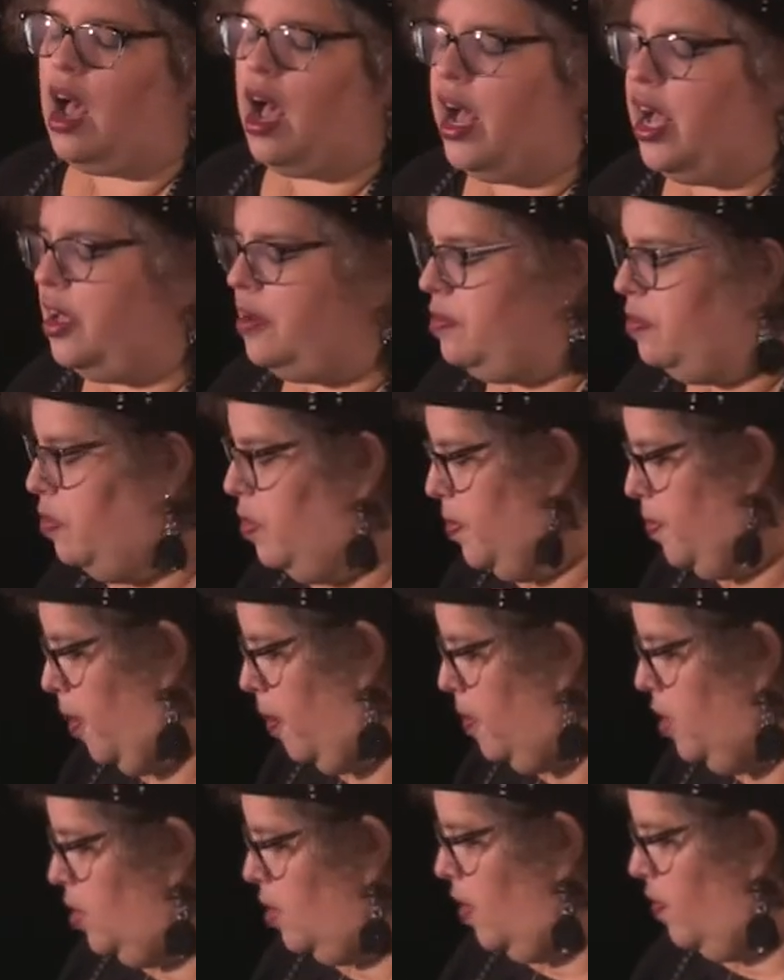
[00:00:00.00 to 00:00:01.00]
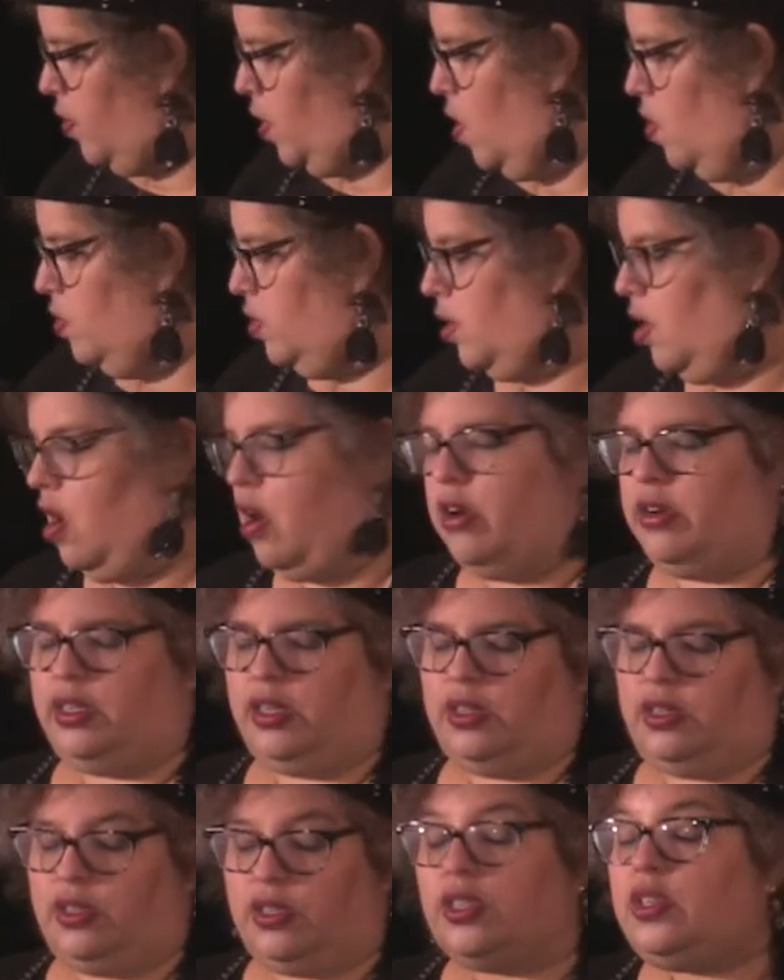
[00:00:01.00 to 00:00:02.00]
um, with permission of the Coast Guard,
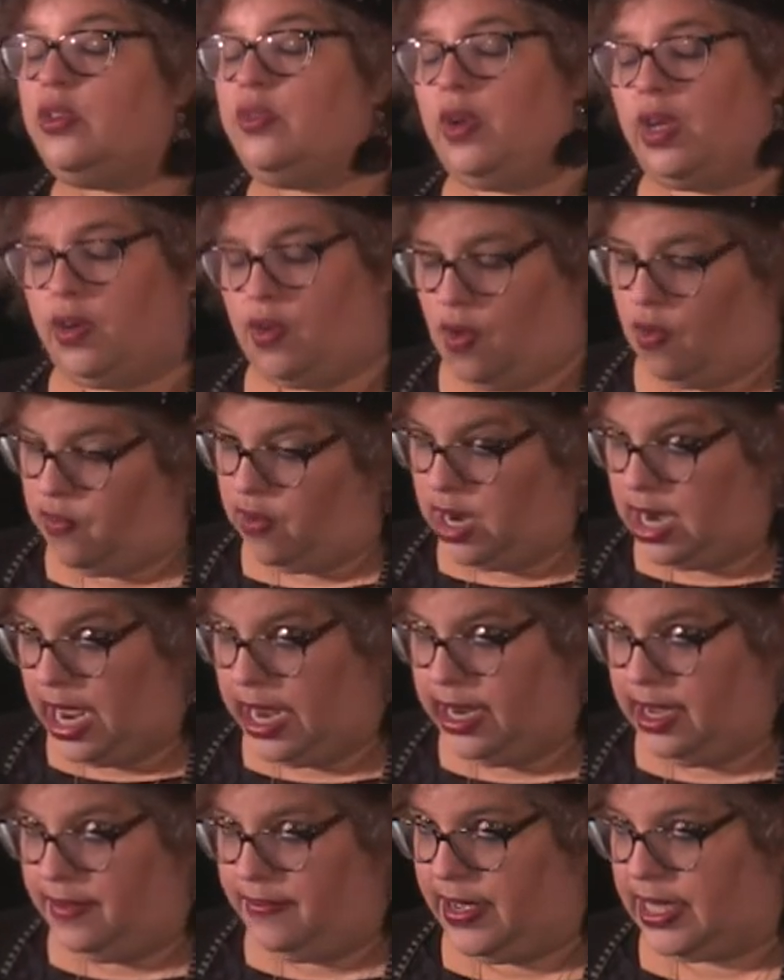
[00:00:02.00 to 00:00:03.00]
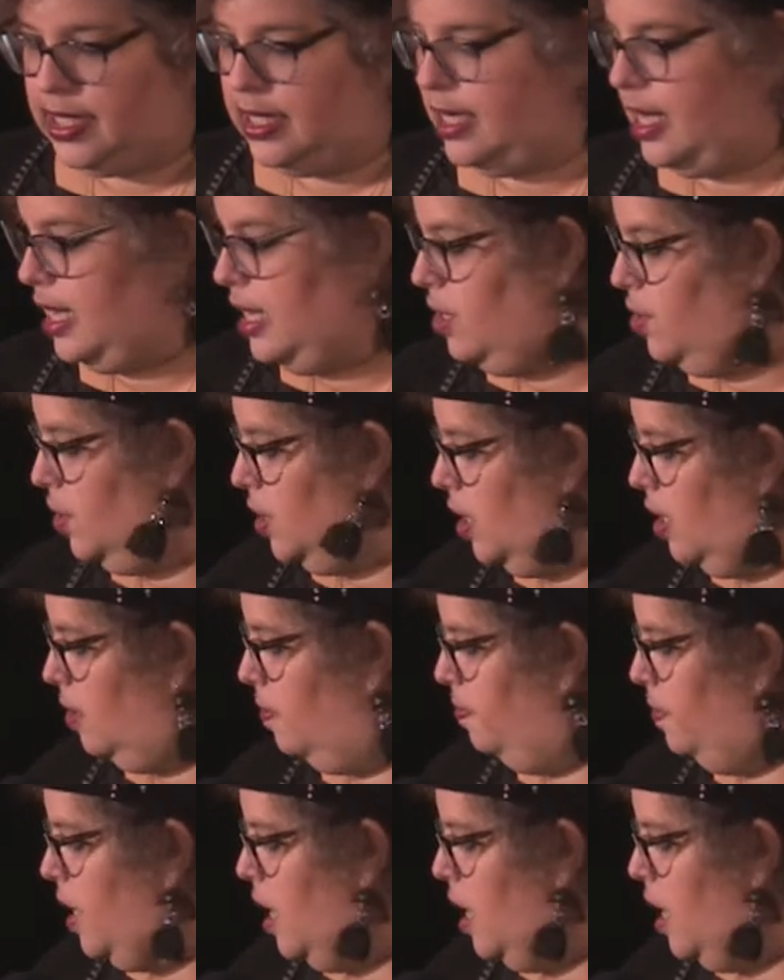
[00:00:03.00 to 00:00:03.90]
to do an overnight investigation.